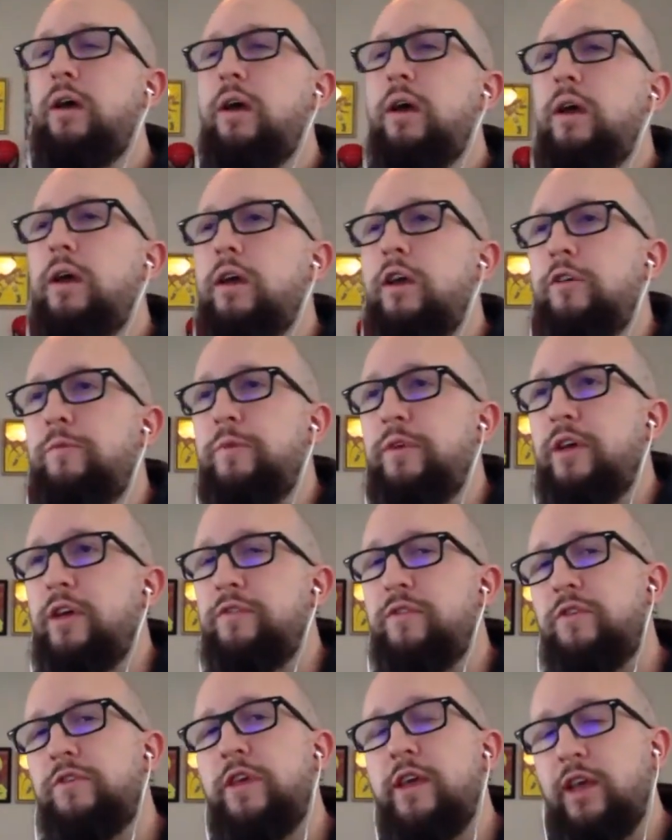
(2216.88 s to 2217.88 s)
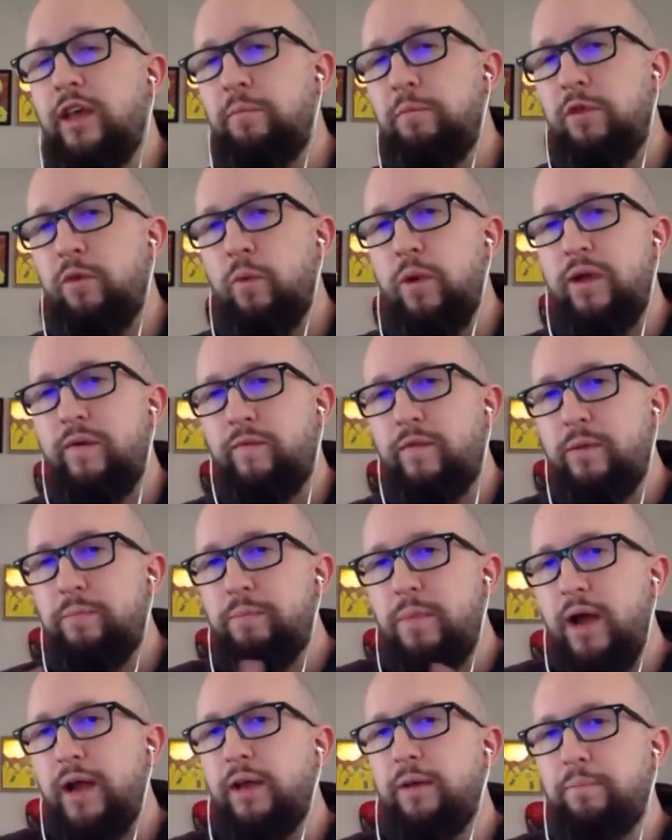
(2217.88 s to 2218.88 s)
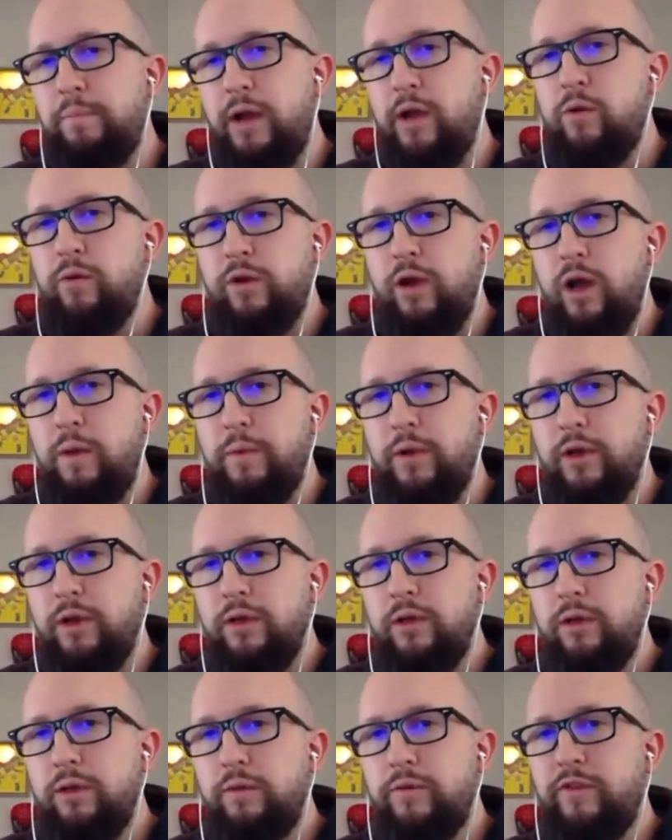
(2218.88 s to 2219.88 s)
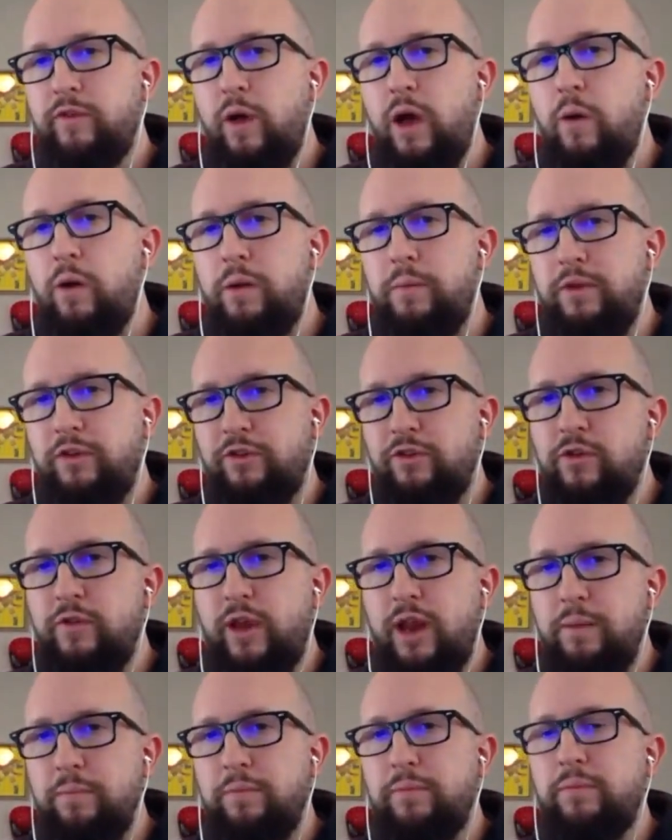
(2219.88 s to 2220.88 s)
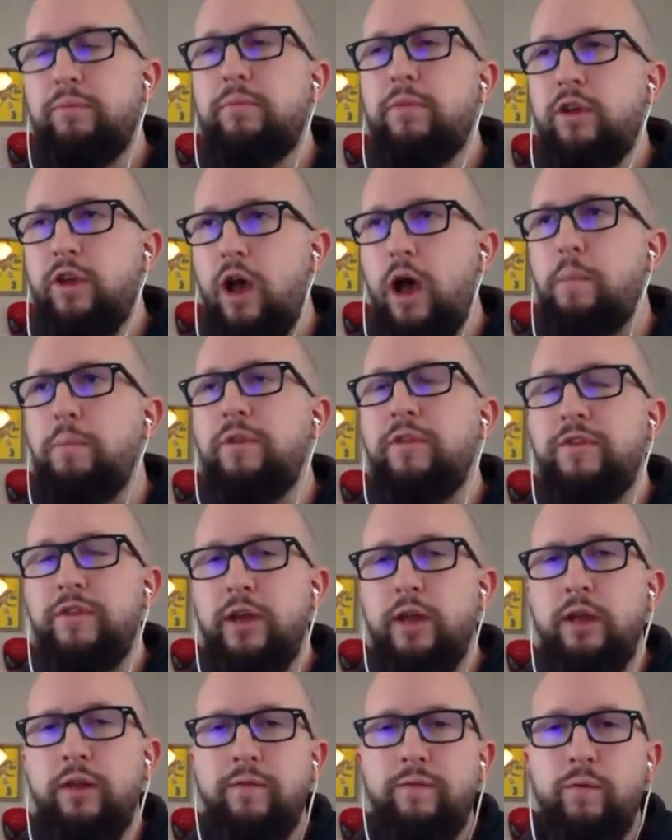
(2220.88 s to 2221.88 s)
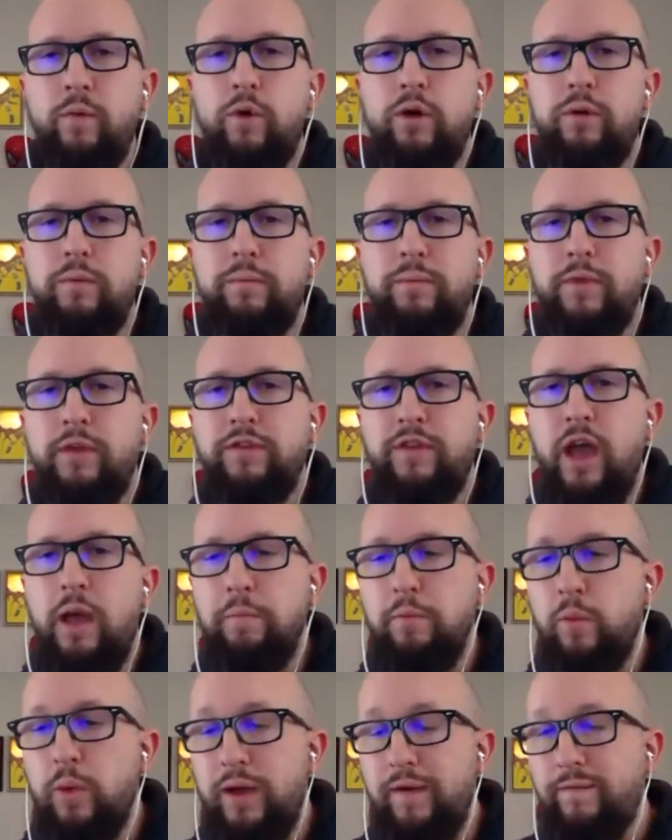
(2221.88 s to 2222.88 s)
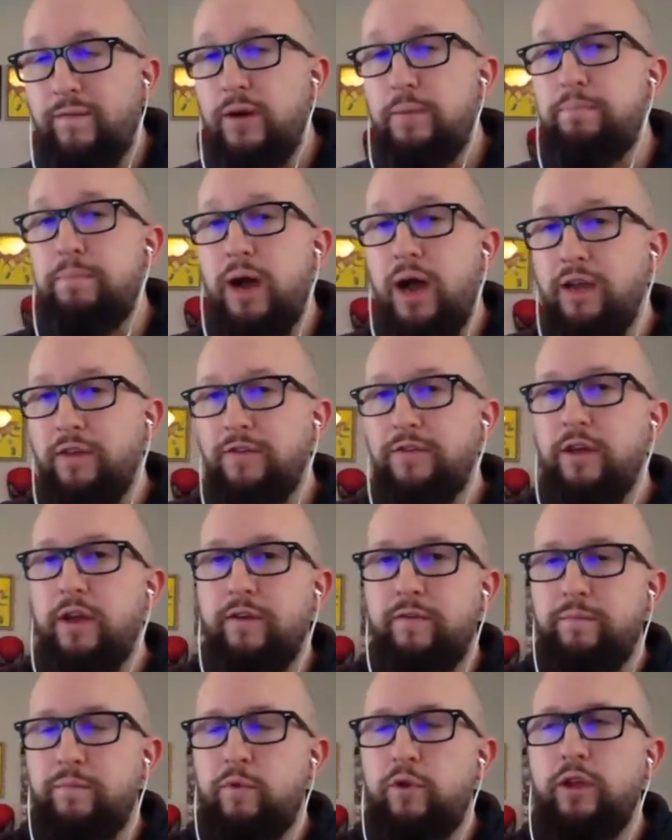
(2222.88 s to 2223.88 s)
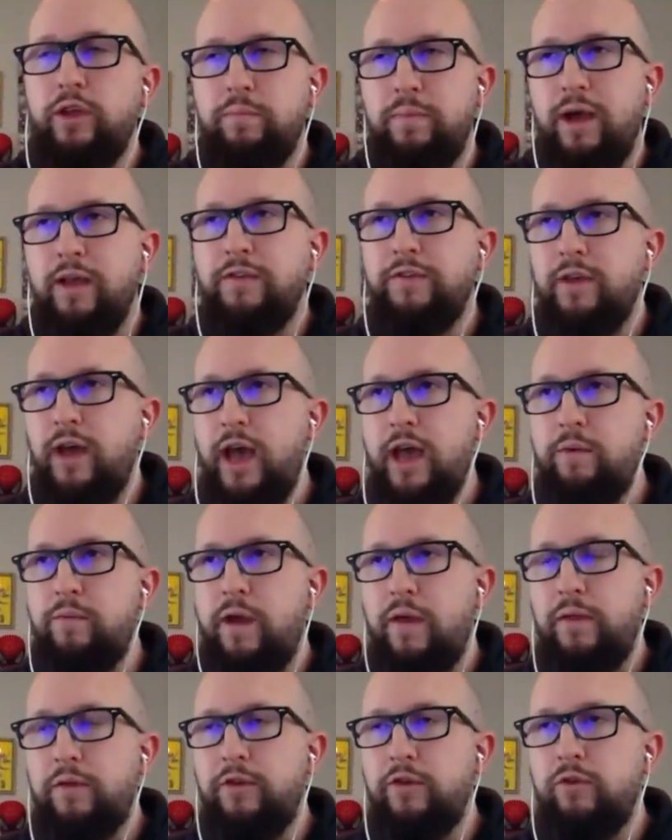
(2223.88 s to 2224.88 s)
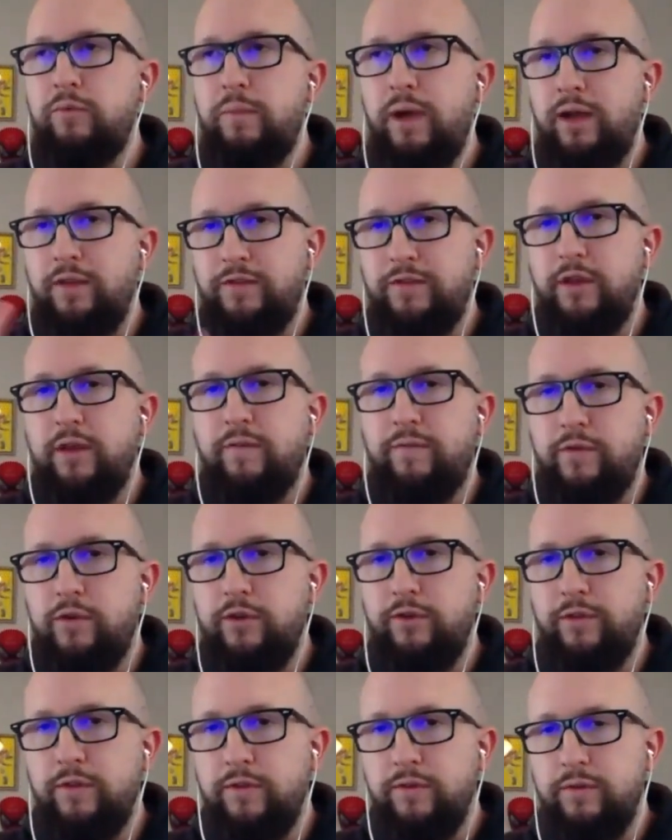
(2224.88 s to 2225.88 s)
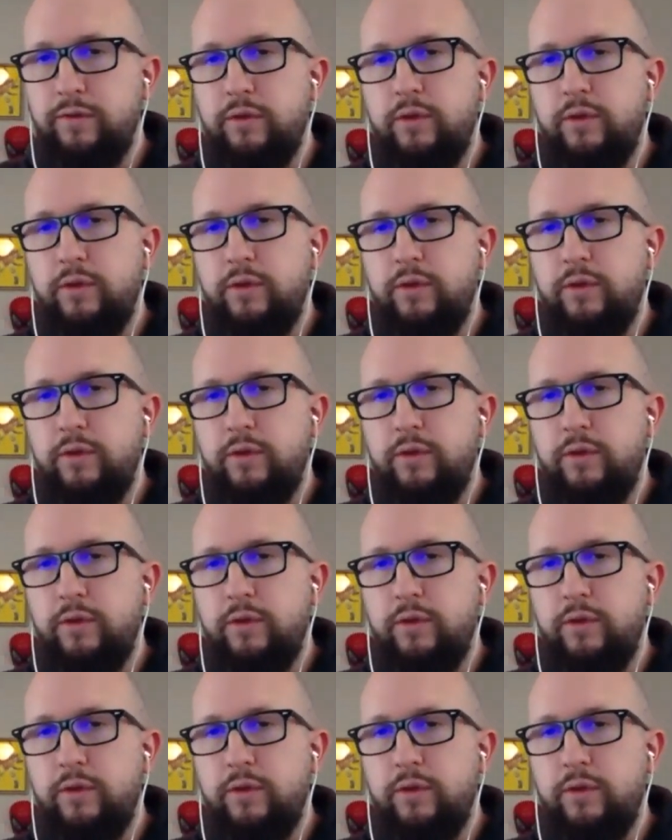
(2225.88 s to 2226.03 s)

is because it's taking me away from my own comic. So I want to make sure that I'm compensated for the time away from my stuff. Really, I'd rather do my stuff versus